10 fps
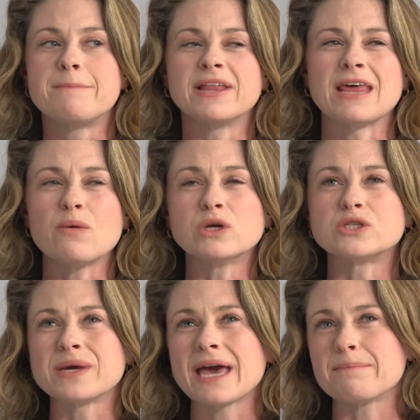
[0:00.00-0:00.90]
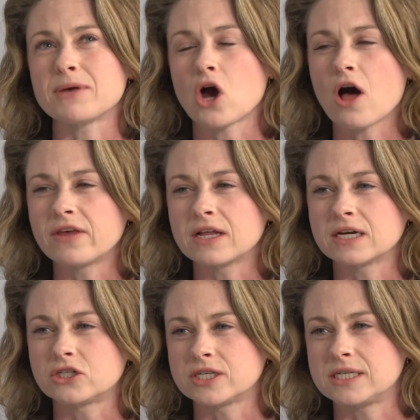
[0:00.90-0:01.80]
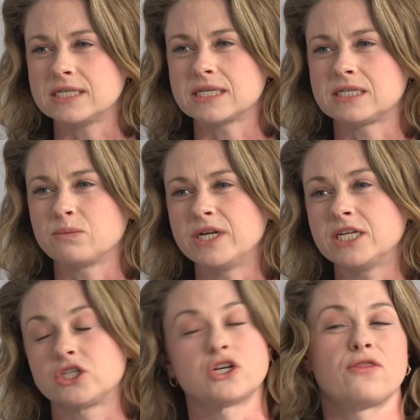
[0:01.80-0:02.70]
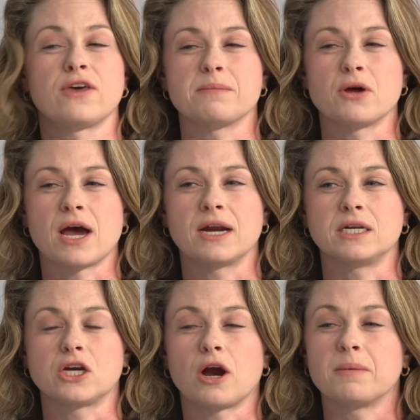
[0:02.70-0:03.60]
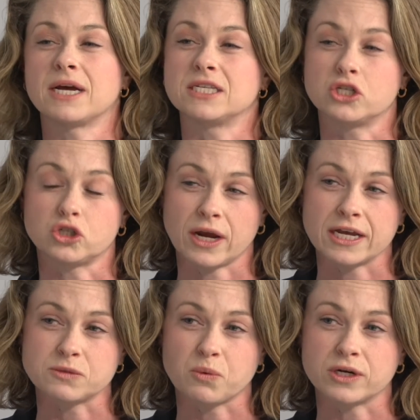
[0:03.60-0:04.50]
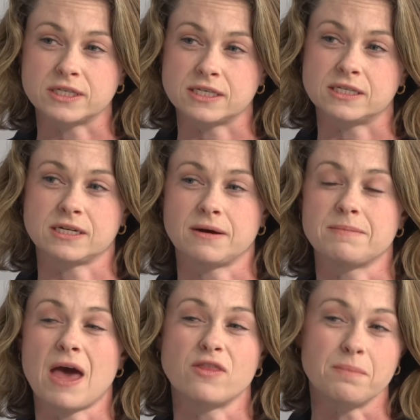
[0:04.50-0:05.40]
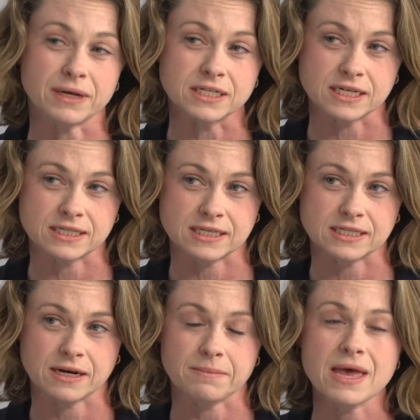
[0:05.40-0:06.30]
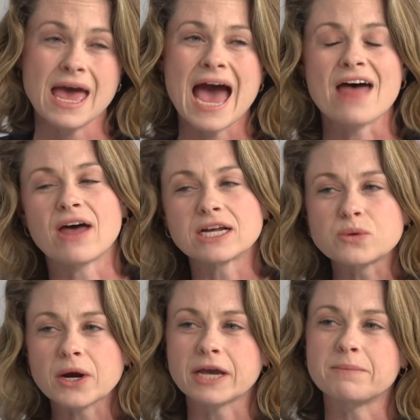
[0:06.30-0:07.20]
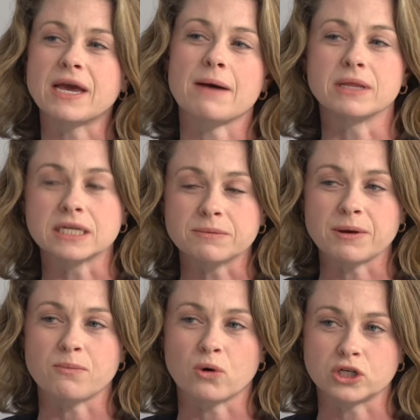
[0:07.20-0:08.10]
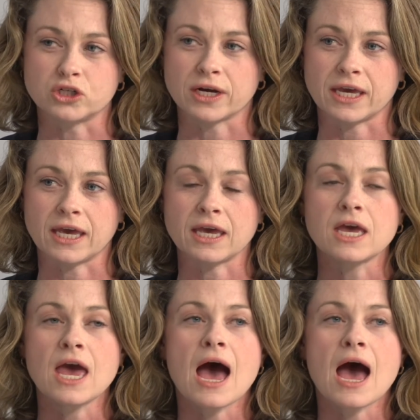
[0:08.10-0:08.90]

But then once we get beyond the electricity system, we need to start thinking about how to decarbonize the transport system and the building system. And that's where it can become a little bit more tricky.